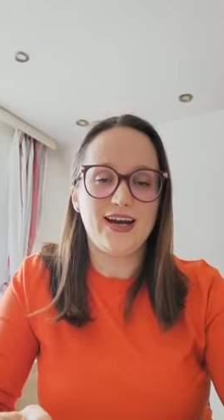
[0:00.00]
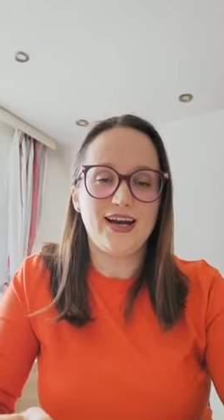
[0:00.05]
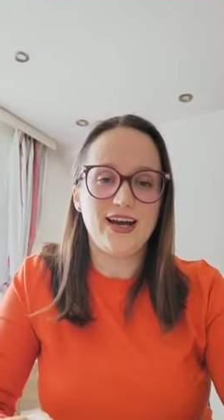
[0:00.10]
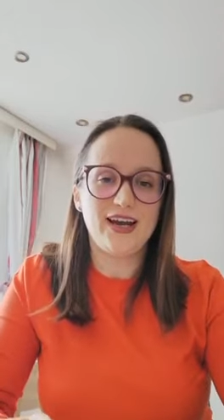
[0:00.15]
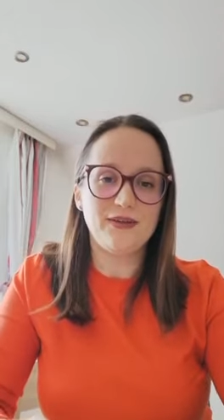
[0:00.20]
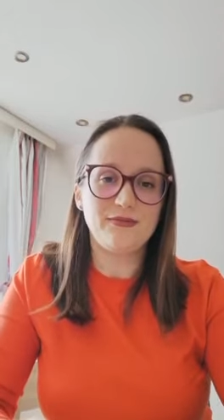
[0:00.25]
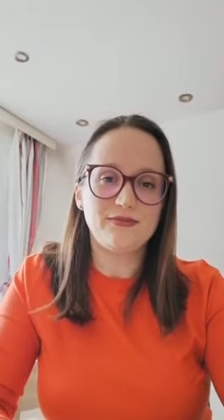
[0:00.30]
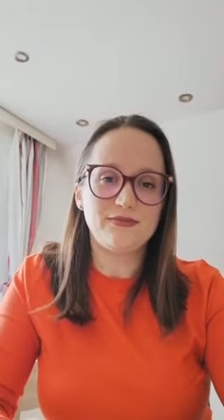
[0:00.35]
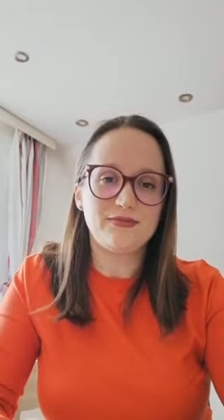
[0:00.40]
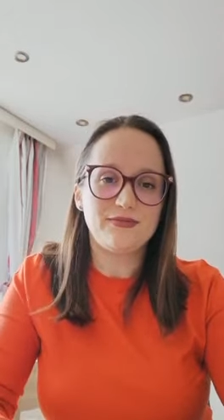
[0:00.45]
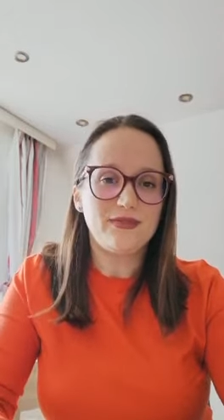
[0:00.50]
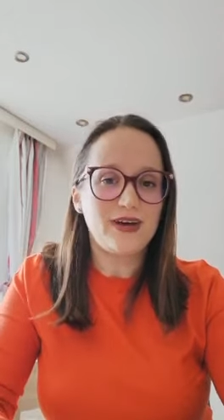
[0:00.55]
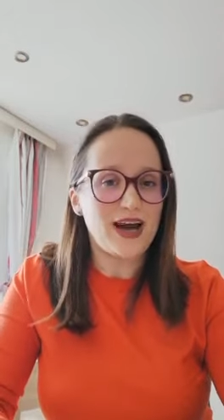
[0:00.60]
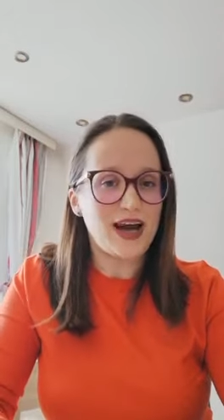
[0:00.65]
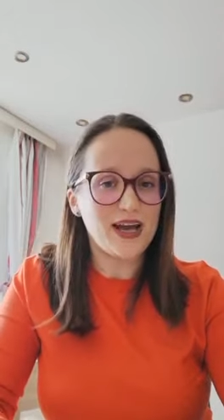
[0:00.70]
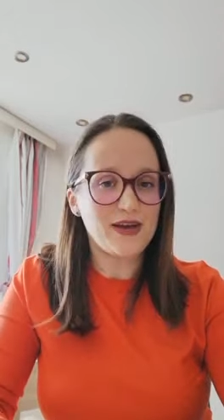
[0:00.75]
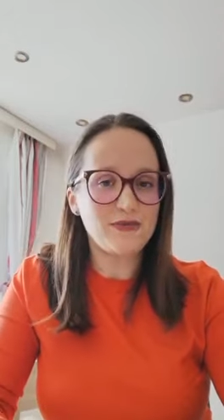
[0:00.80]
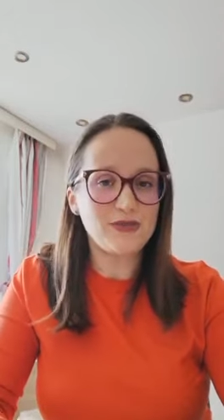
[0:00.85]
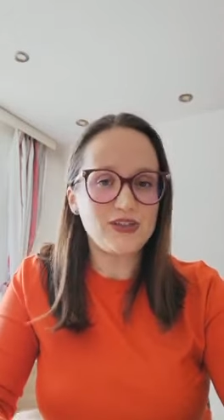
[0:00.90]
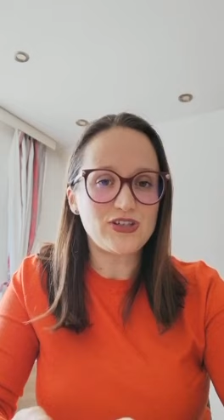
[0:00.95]
I'm
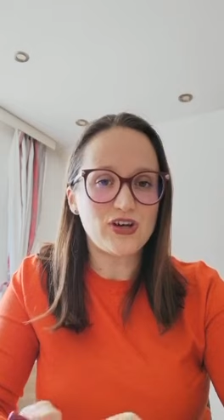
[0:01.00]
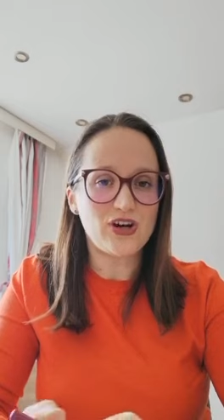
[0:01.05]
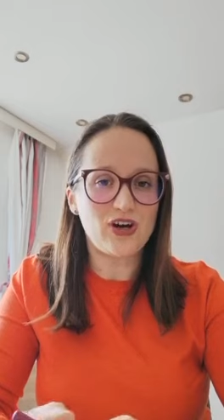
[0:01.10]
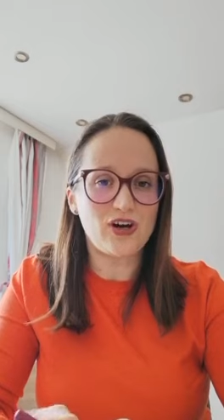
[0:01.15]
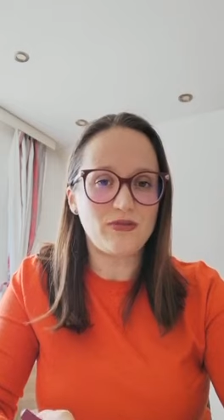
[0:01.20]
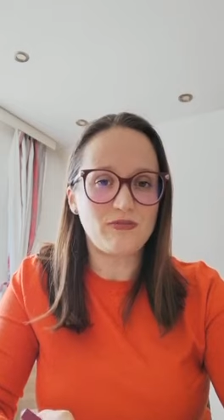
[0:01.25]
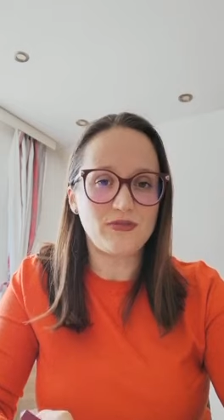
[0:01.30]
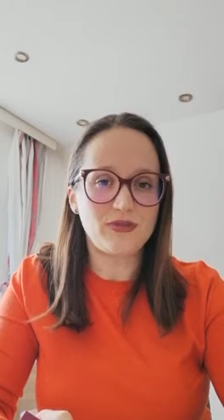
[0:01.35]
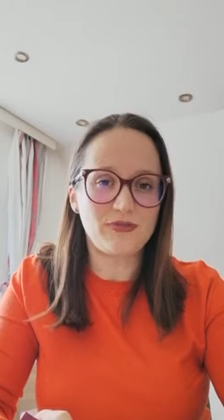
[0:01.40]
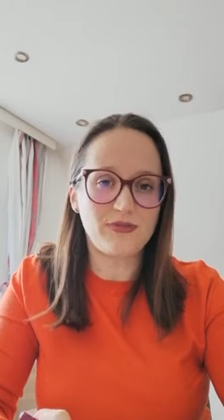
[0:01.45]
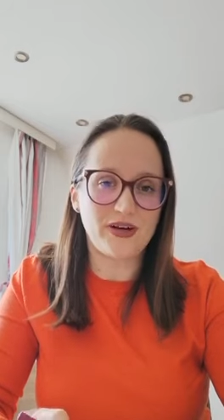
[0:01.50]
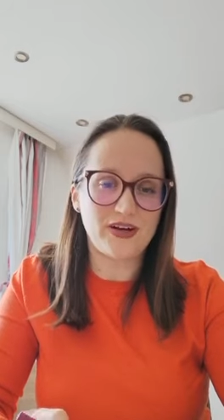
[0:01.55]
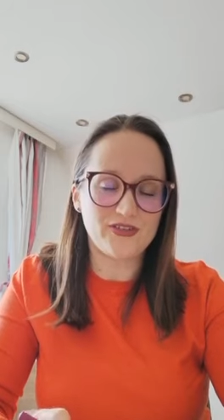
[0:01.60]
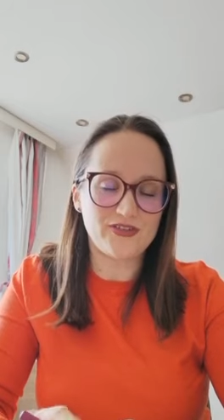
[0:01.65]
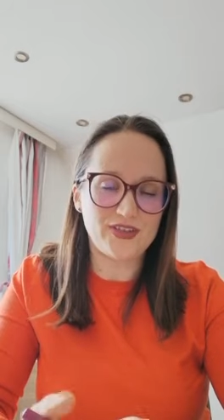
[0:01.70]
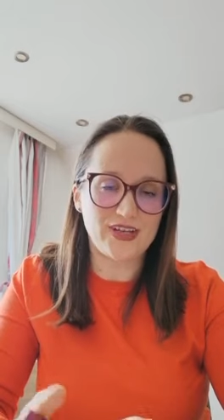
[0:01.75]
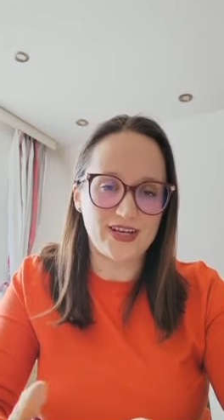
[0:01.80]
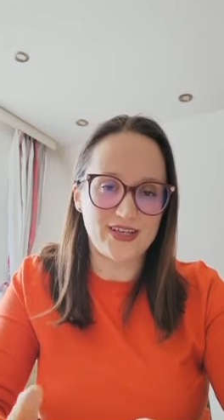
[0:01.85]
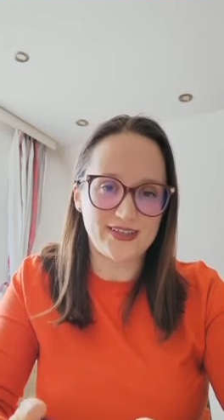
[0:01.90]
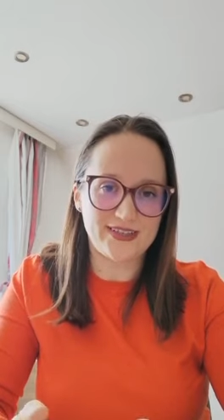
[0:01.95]
at home
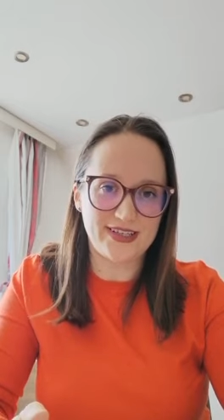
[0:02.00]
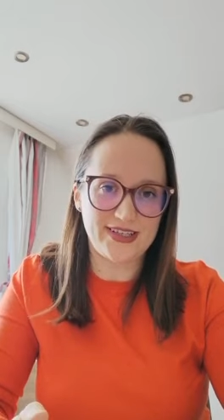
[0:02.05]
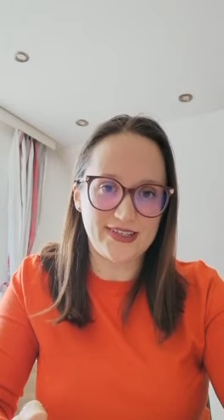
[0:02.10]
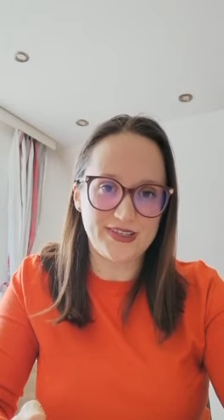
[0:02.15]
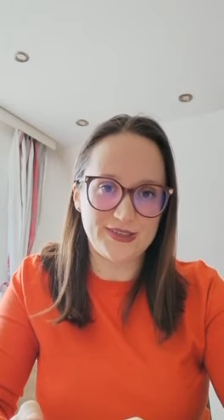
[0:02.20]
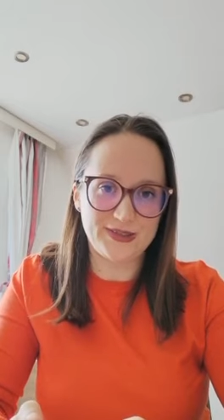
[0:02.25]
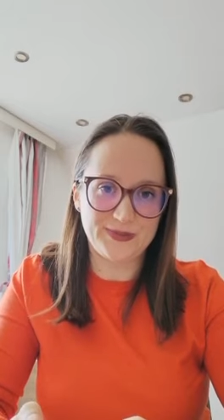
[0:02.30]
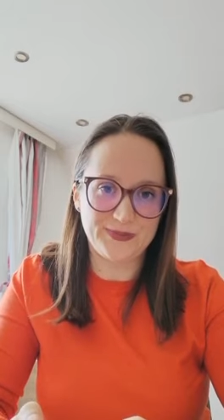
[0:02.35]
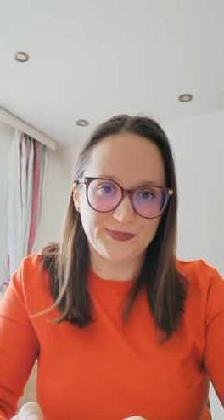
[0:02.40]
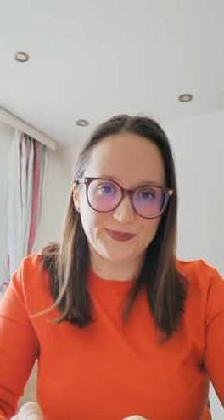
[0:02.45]
about 10 days.